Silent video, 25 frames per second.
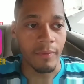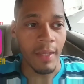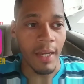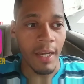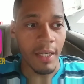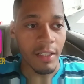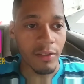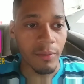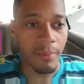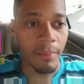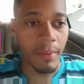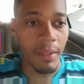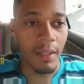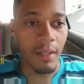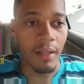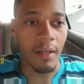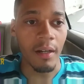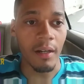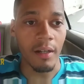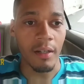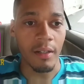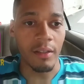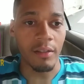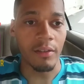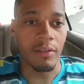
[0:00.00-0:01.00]
That's
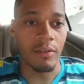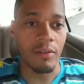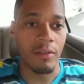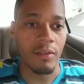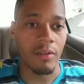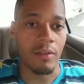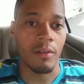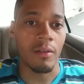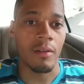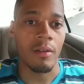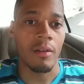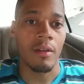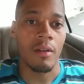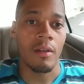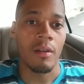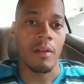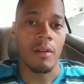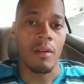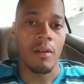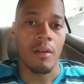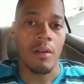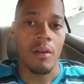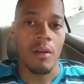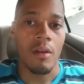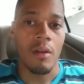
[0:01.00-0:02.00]
because
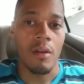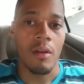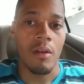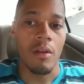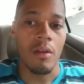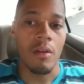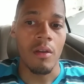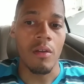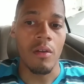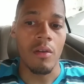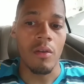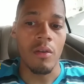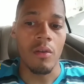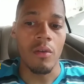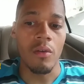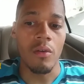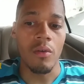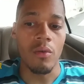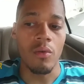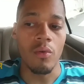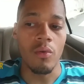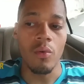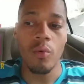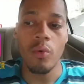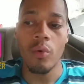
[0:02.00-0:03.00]

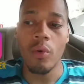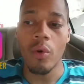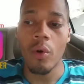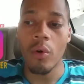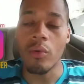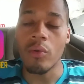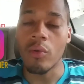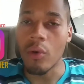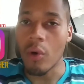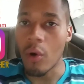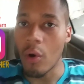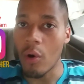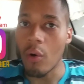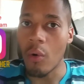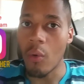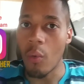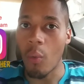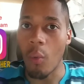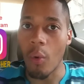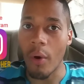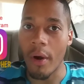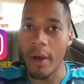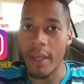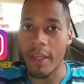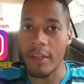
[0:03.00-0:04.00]
you don't know
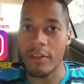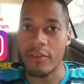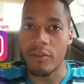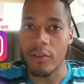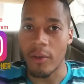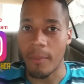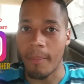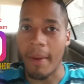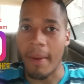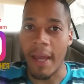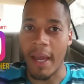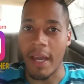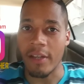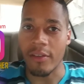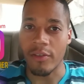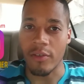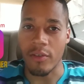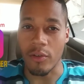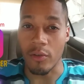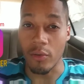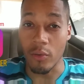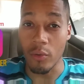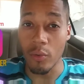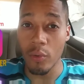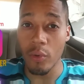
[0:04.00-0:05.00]
what is your
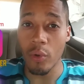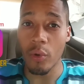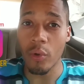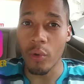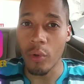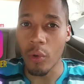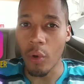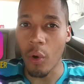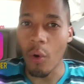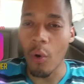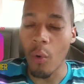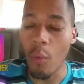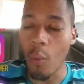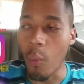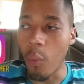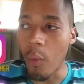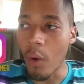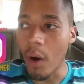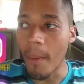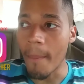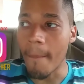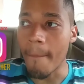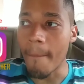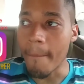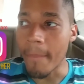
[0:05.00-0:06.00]
passion. You don't know
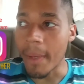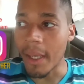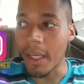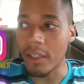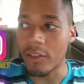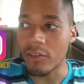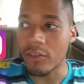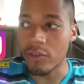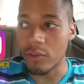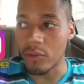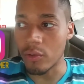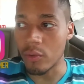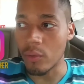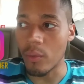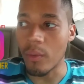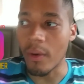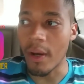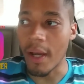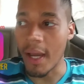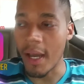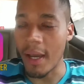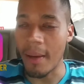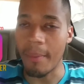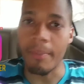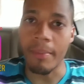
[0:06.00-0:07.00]
what makes you
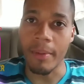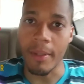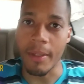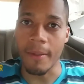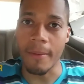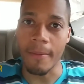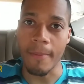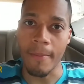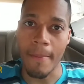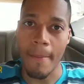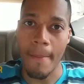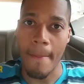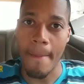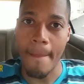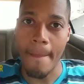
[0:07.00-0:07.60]
happy.